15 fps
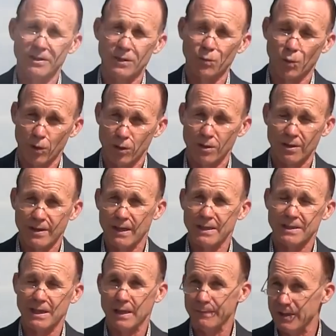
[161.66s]
the world at that
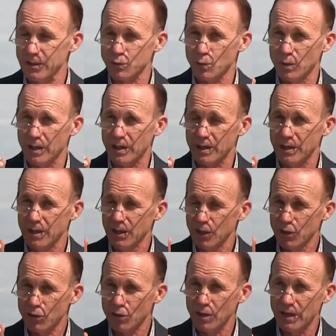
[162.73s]
time. That's why
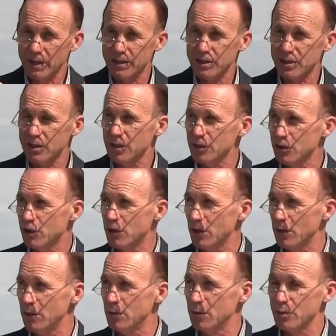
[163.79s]
Christ
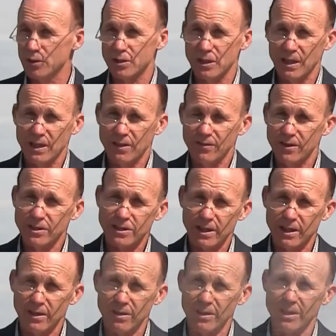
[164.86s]
chose this
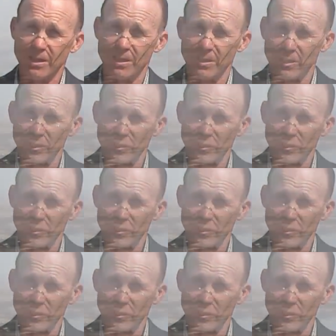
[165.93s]
area